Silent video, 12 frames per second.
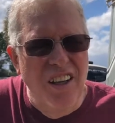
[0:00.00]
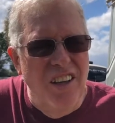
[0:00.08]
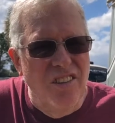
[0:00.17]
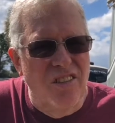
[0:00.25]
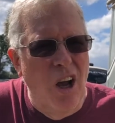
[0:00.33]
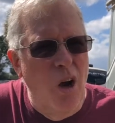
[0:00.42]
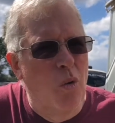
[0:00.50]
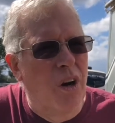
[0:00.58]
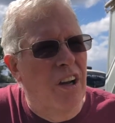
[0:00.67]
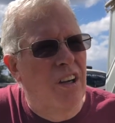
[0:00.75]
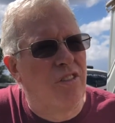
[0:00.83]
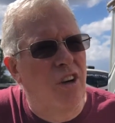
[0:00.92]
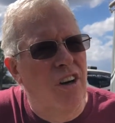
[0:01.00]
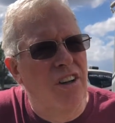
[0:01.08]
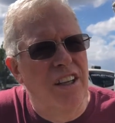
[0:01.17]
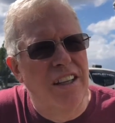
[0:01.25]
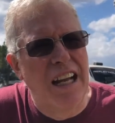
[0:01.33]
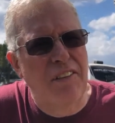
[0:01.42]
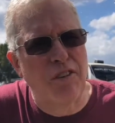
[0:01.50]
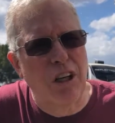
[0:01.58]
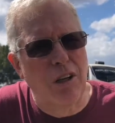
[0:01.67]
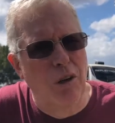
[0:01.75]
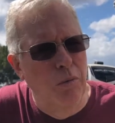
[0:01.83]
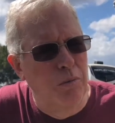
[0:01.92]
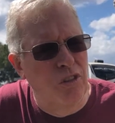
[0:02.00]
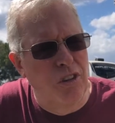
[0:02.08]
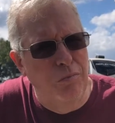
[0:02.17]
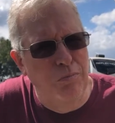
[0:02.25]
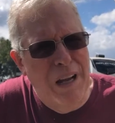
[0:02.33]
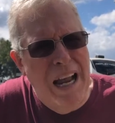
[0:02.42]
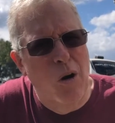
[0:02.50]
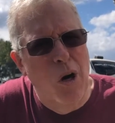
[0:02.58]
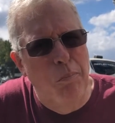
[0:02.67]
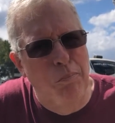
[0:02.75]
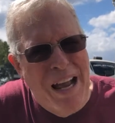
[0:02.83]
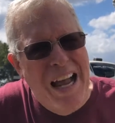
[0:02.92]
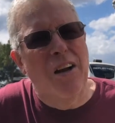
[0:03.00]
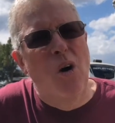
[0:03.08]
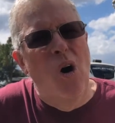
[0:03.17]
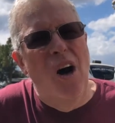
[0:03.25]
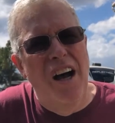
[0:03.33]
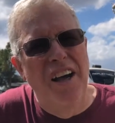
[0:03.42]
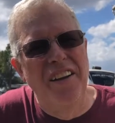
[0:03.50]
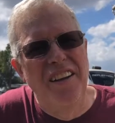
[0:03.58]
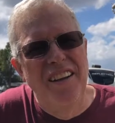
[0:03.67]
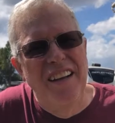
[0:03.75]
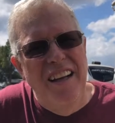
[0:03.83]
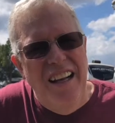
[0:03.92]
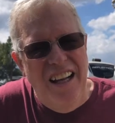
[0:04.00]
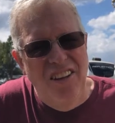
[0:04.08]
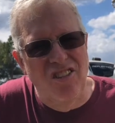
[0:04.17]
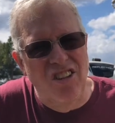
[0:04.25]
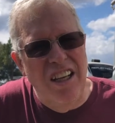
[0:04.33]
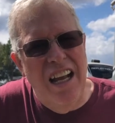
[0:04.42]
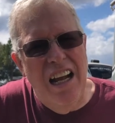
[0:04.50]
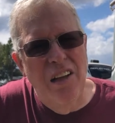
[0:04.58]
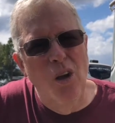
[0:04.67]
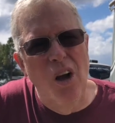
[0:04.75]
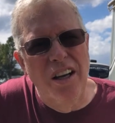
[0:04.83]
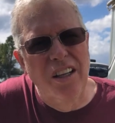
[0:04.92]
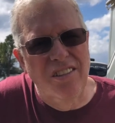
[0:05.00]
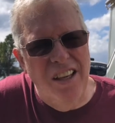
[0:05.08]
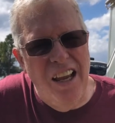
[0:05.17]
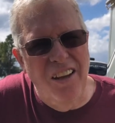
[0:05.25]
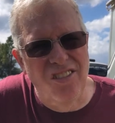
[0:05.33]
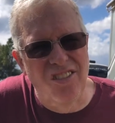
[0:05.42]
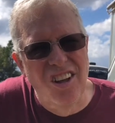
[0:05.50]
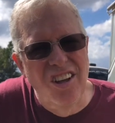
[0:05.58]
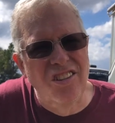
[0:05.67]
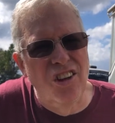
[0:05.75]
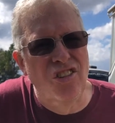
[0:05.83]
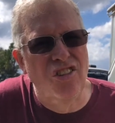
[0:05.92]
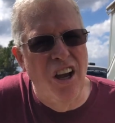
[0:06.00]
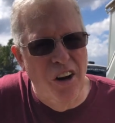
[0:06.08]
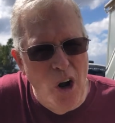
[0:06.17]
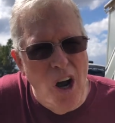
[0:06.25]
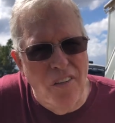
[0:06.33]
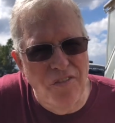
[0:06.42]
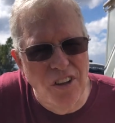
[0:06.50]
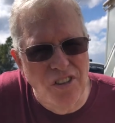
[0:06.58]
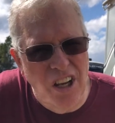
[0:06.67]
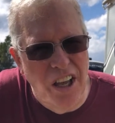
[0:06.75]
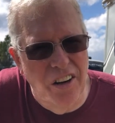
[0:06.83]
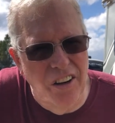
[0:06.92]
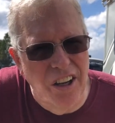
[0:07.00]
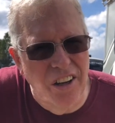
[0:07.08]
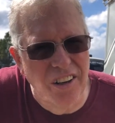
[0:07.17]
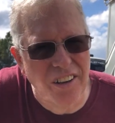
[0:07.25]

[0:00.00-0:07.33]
So we're going to turn the electrical power back on and see how long it takes to shut off the generator.